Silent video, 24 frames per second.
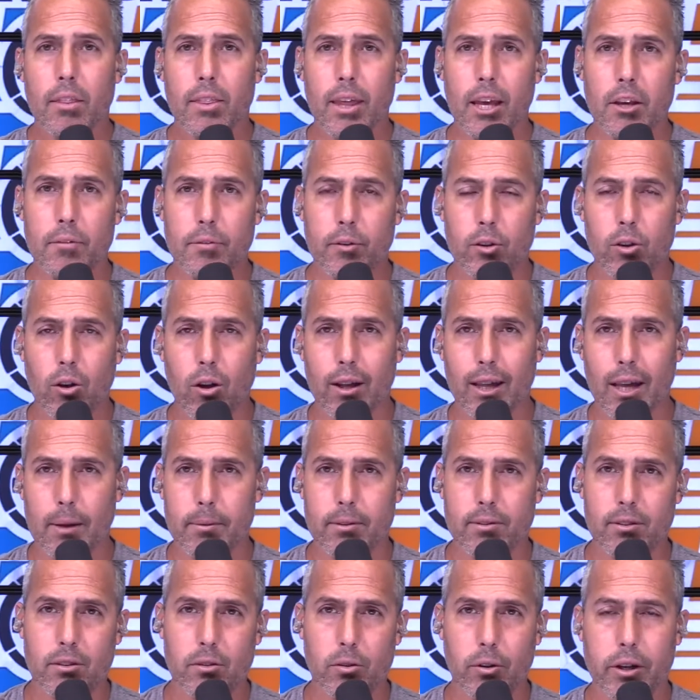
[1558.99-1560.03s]
Thank you for calling
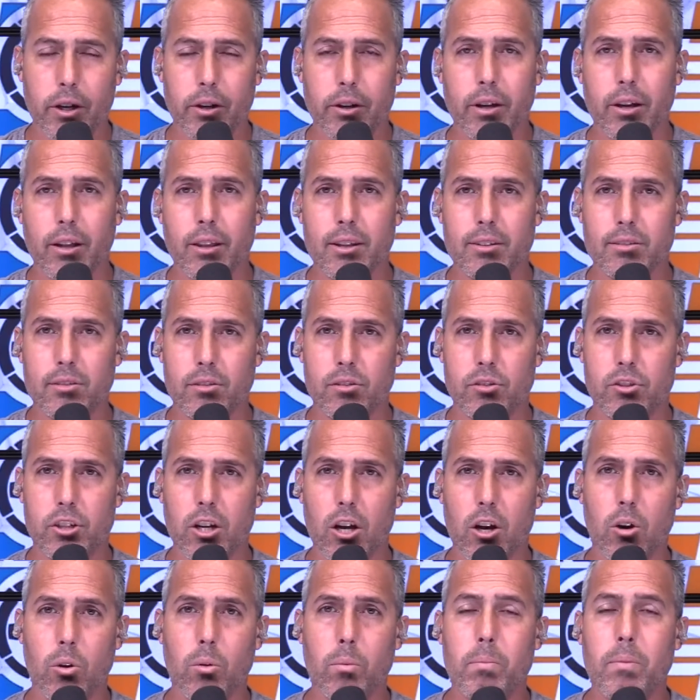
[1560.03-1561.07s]
ABC Toyota. This is
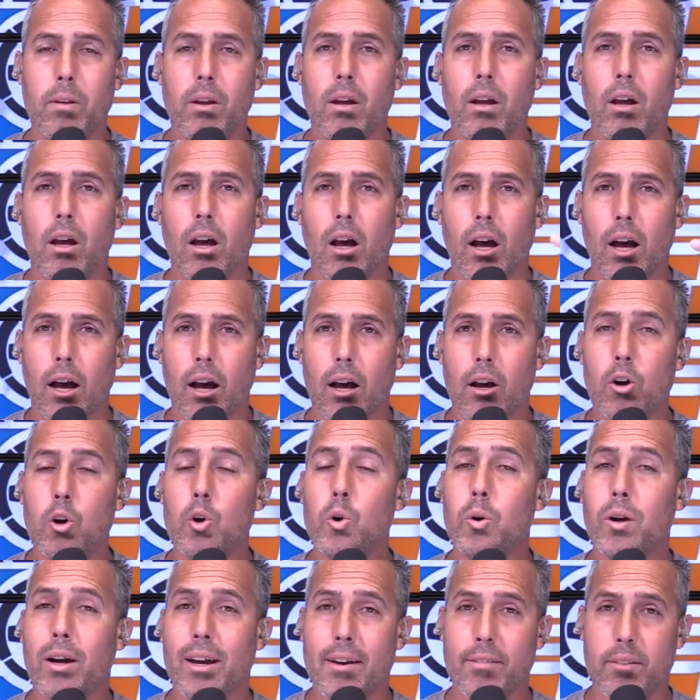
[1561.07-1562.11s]
Joe.
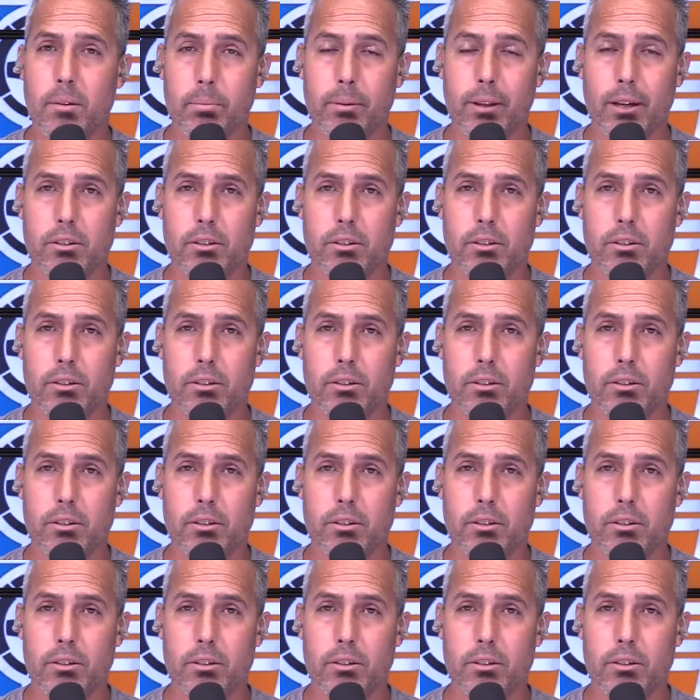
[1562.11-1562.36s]
Who do I have the